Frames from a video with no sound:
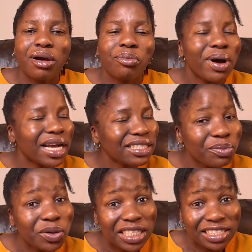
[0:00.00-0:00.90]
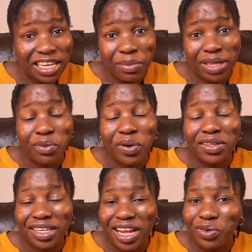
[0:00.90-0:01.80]
my supporting statement, the
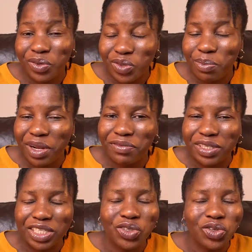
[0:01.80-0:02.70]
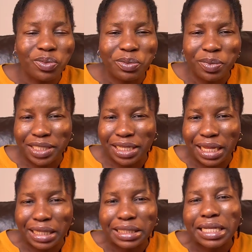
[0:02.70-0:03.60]
one that I used to apply for this job in
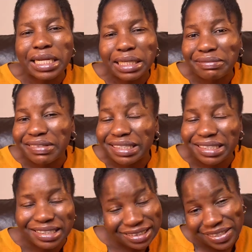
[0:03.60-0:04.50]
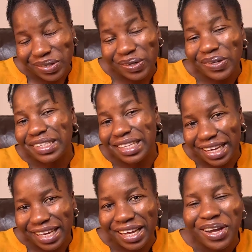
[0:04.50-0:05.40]
particular, is not even,
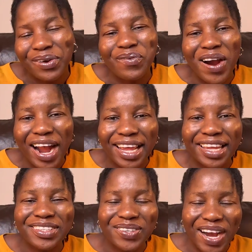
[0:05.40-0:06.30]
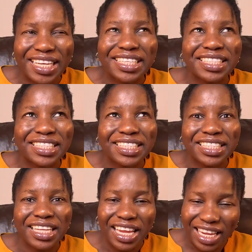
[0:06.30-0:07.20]
there. Why do I
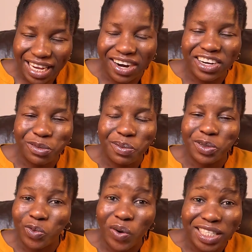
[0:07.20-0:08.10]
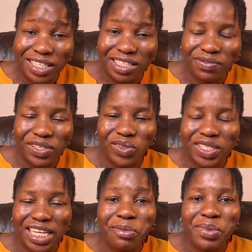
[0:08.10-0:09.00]
encourage people to watch these
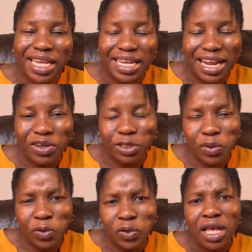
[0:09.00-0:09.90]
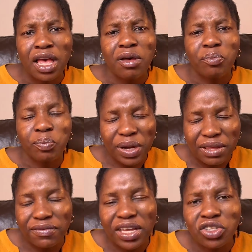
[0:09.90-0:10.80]
videos that I'm making now? It's because
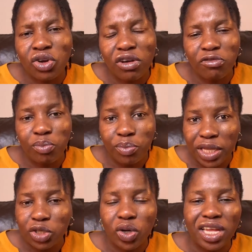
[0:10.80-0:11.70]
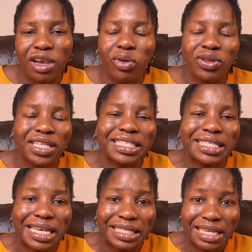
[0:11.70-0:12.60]
by virtue of me talking about these
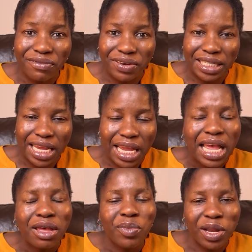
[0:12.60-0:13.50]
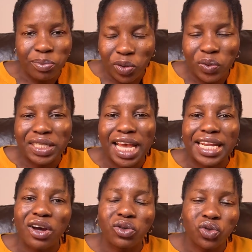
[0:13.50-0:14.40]
things every day, and because I
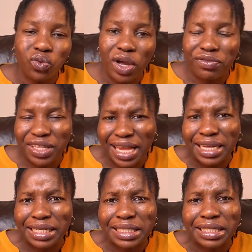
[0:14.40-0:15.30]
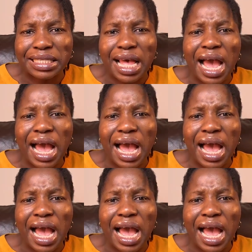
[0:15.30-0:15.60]
now do work for the NHS,